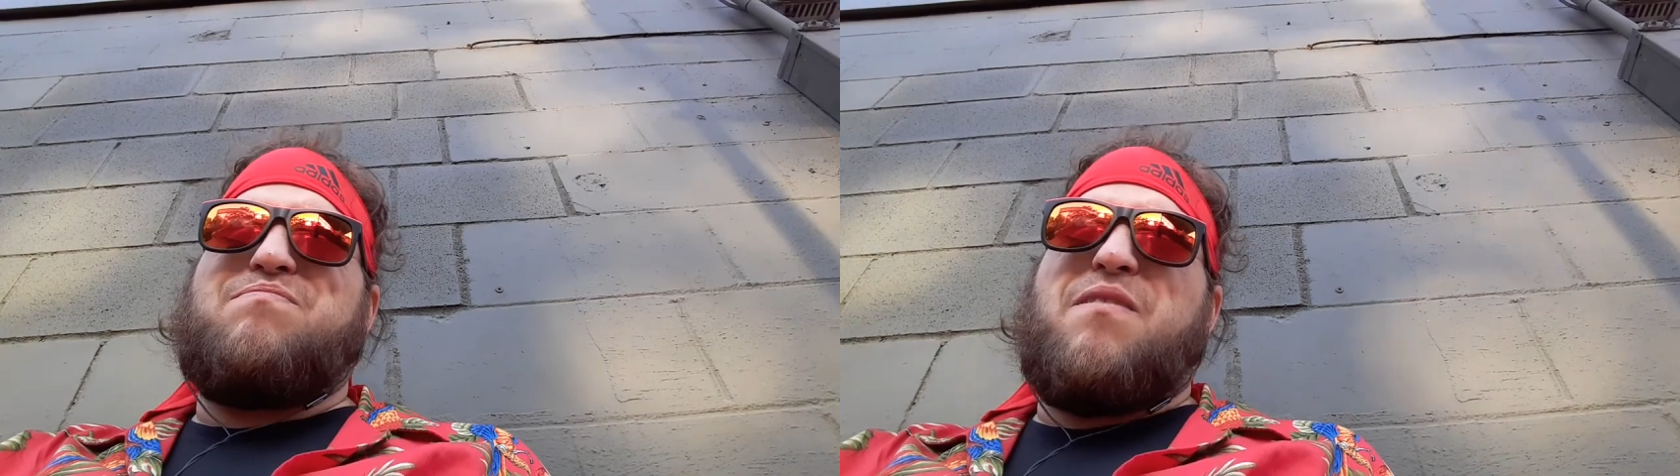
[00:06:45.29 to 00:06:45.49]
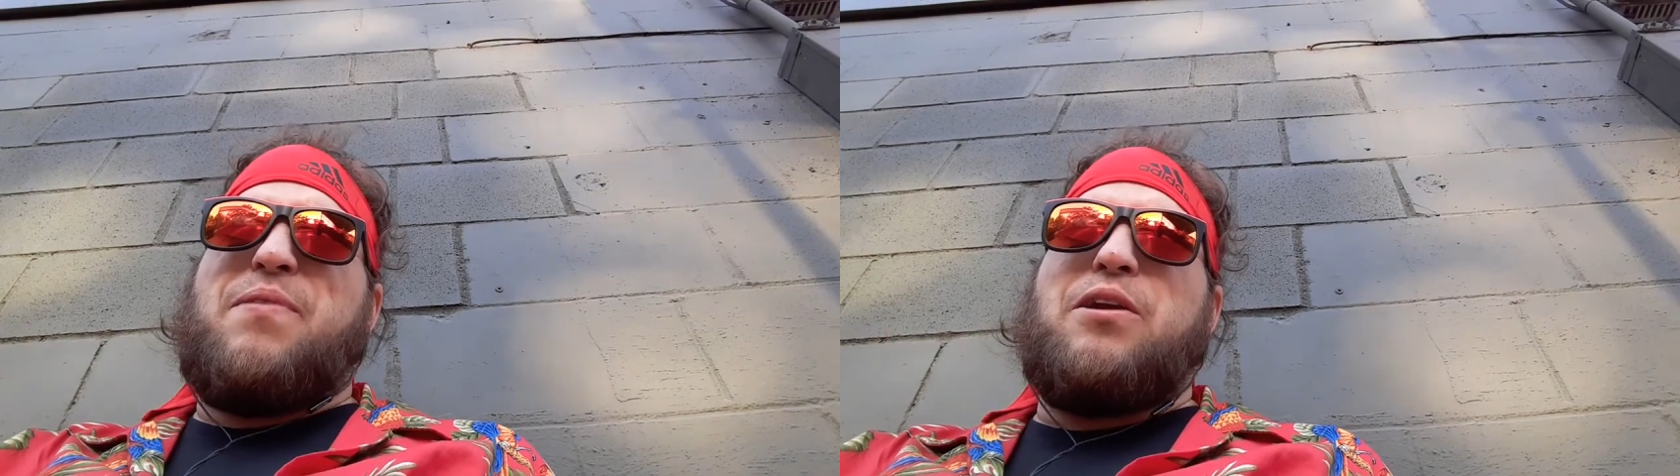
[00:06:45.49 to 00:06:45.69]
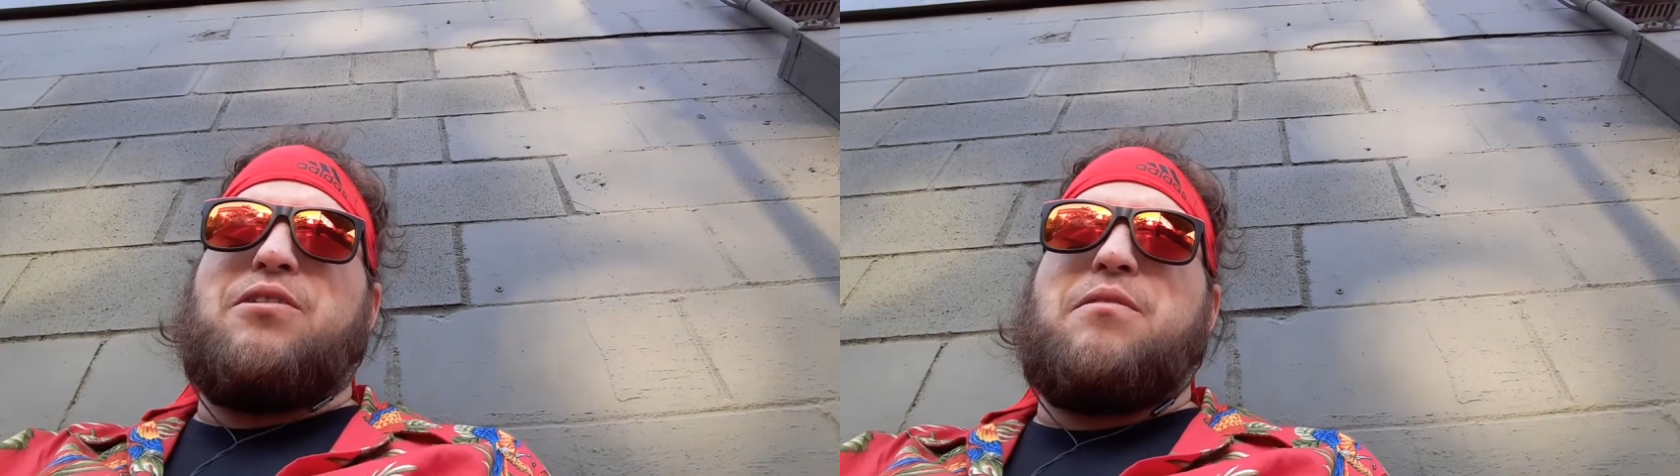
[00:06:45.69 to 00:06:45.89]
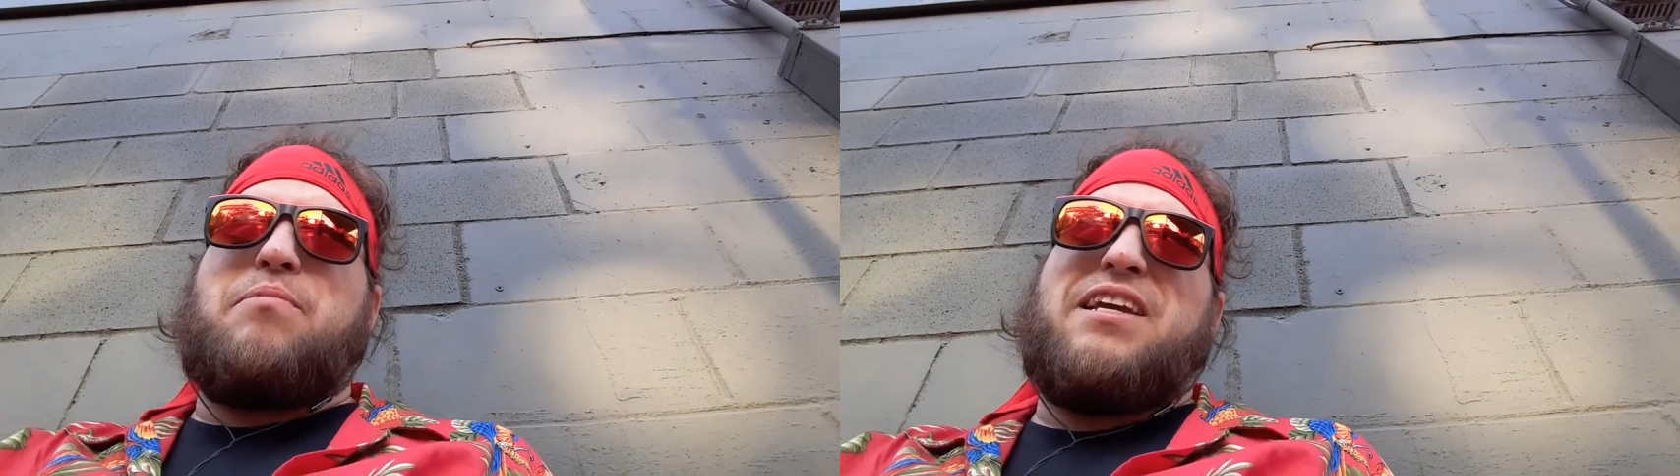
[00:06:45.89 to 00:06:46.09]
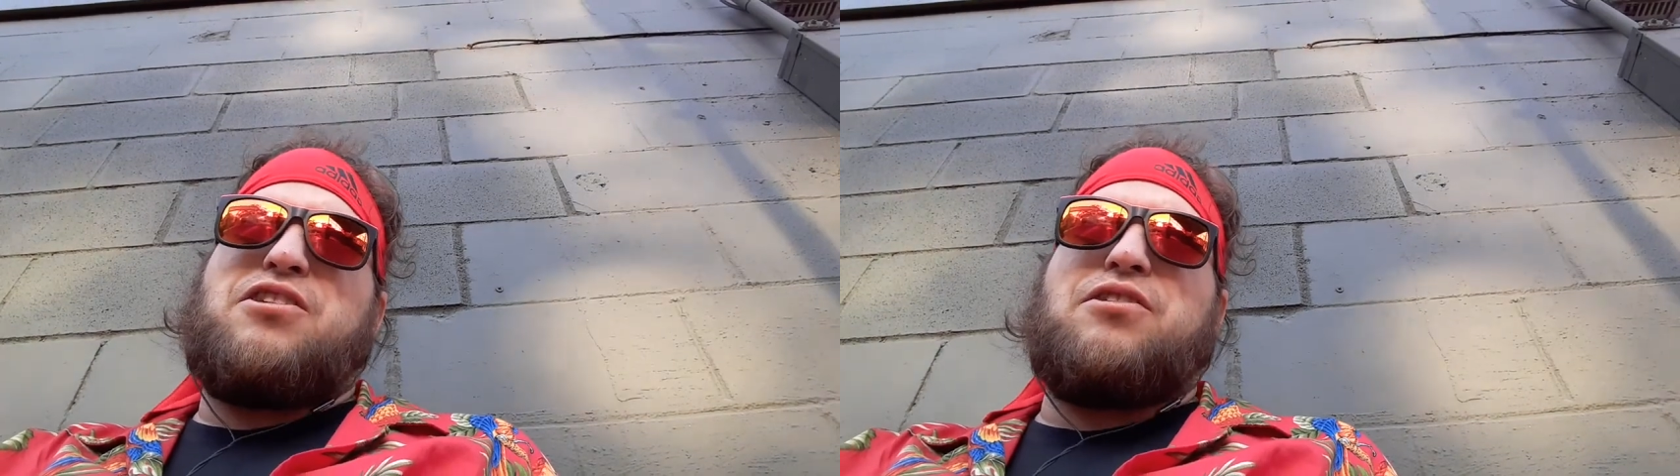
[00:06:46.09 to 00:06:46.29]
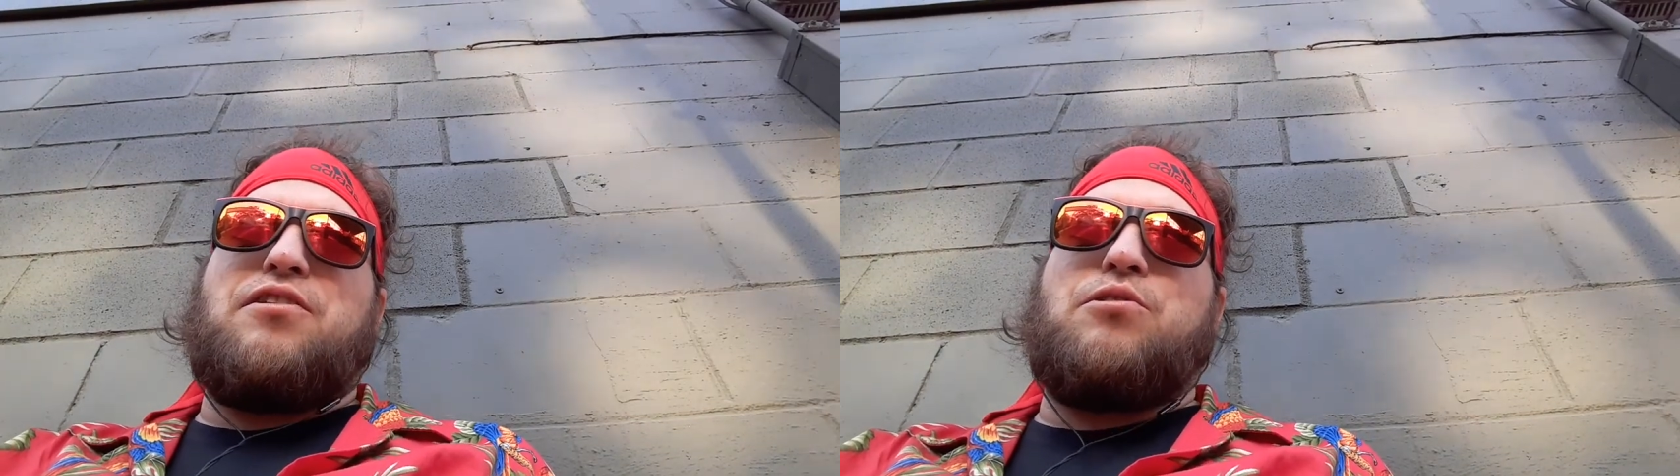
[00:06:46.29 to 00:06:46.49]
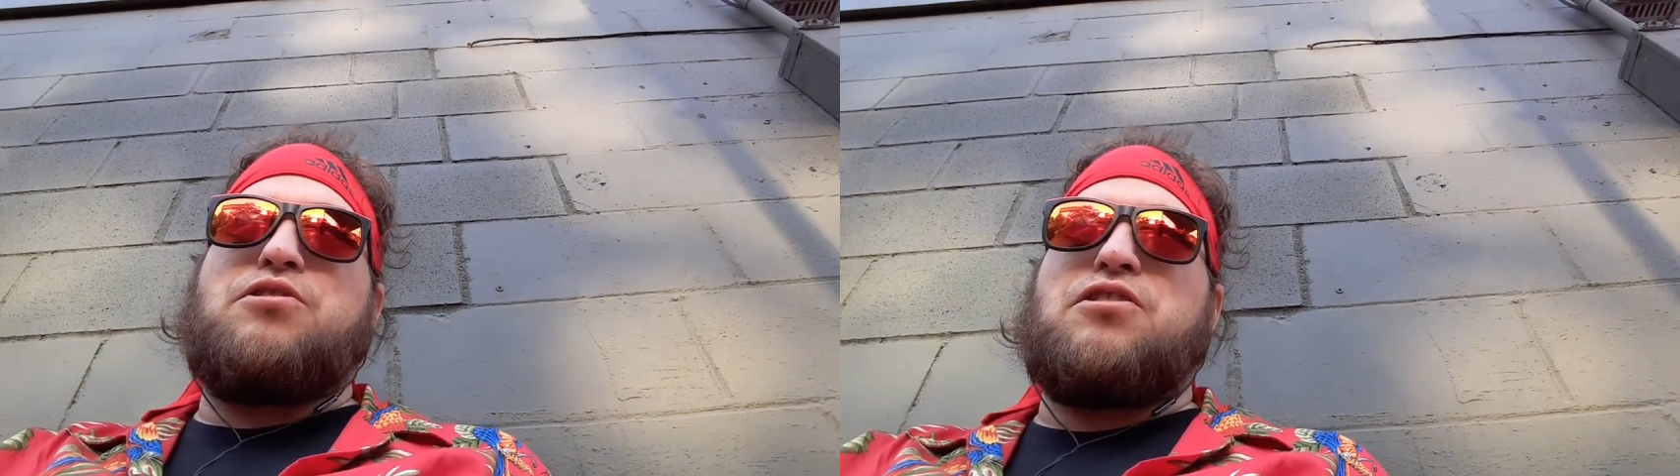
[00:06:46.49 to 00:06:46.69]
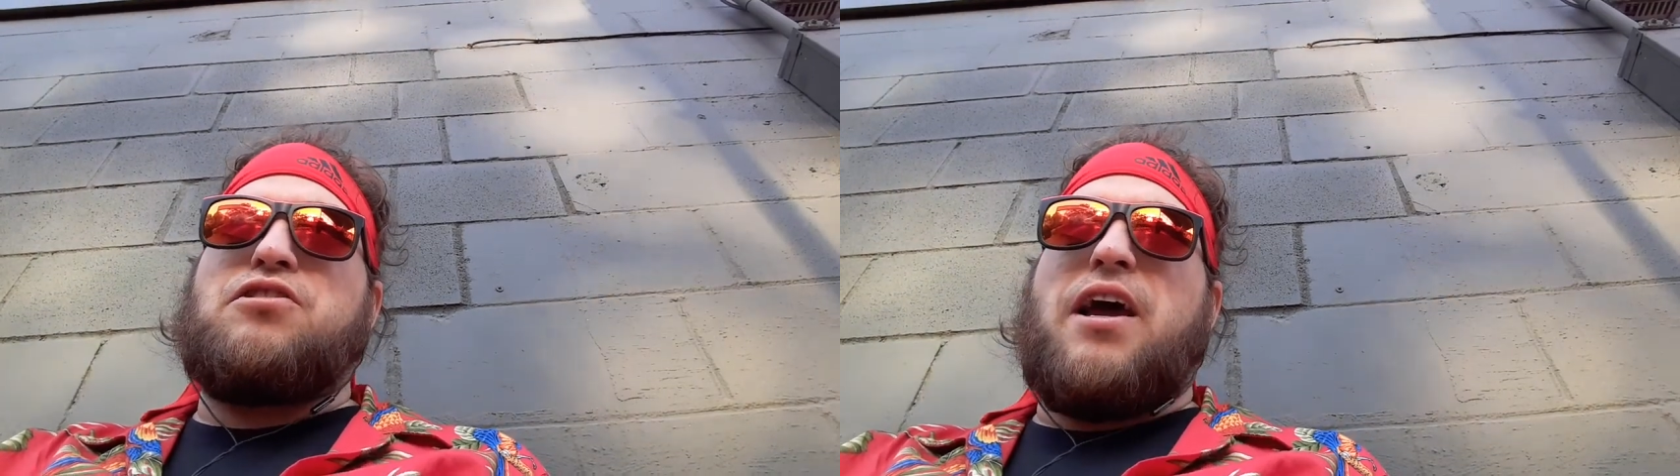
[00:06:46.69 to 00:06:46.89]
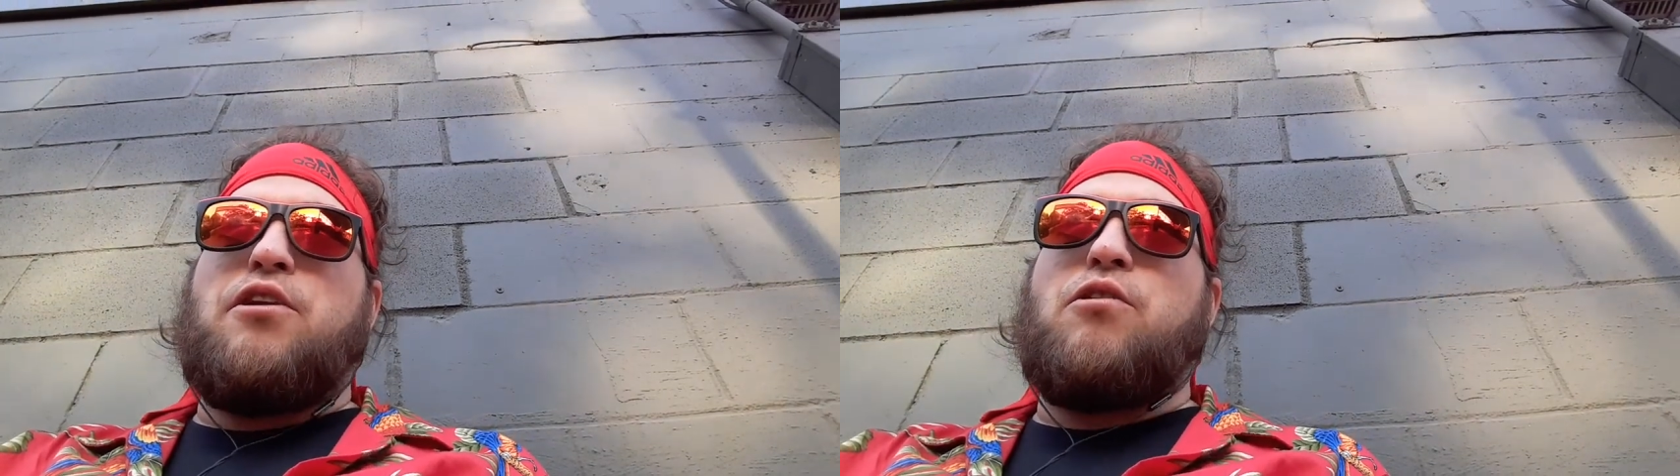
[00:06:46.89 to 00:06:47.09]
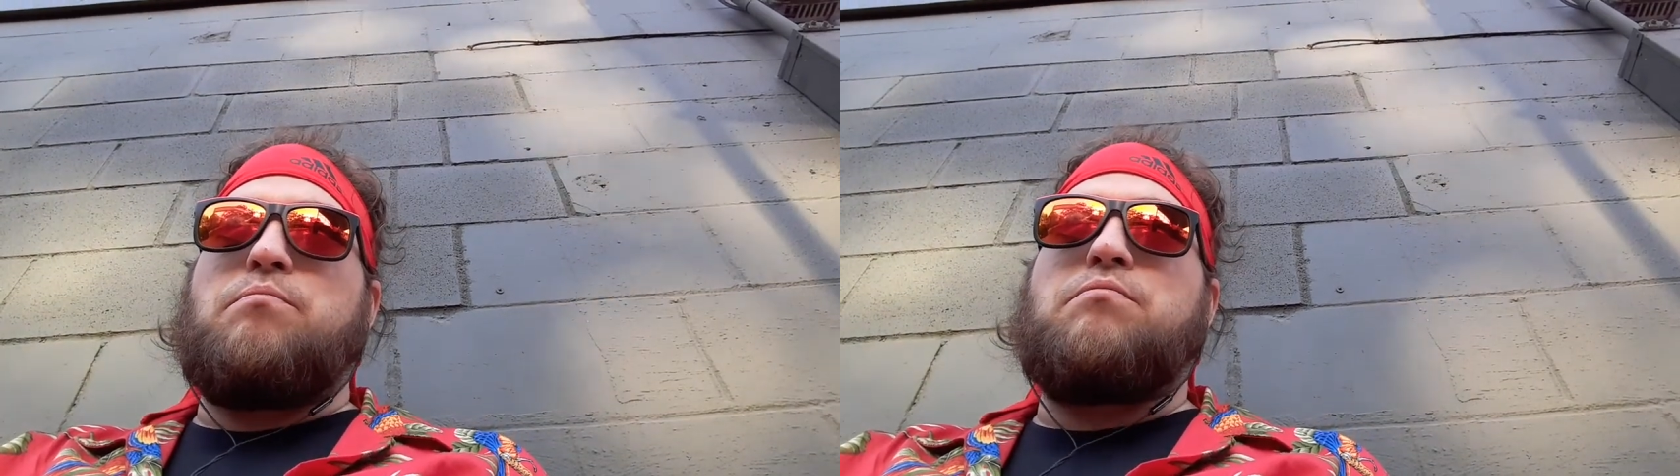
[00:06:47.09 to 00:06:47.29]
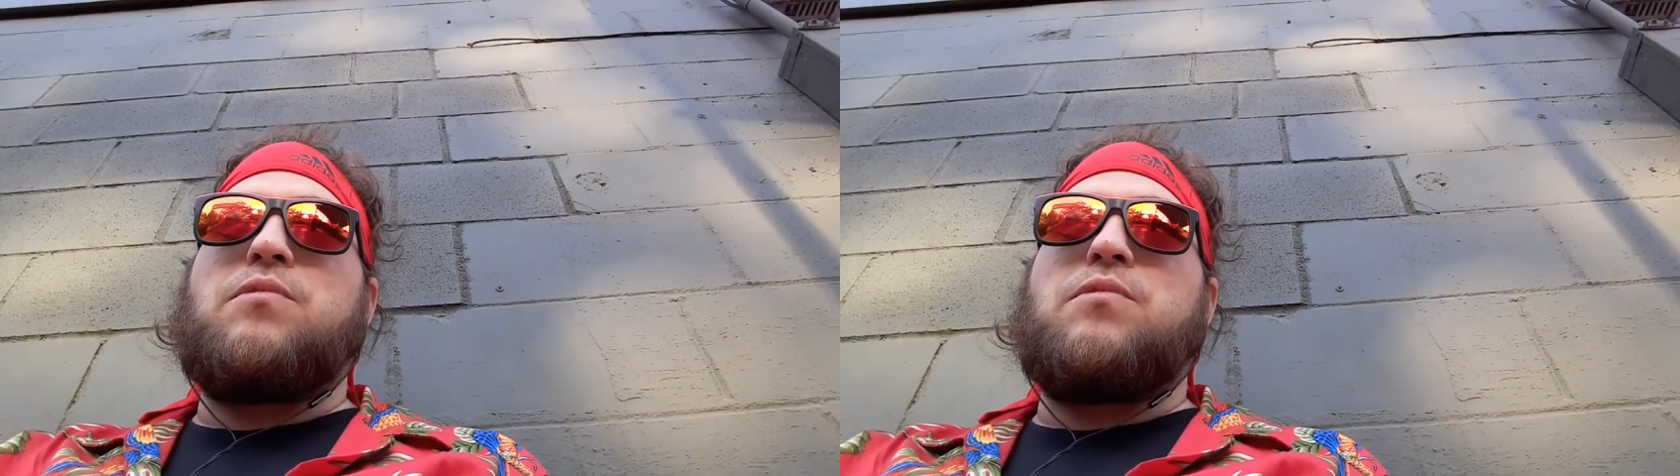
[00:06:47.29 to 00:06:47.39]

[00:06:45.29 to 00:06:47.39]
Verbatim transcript: apparently basically throws it sidearm.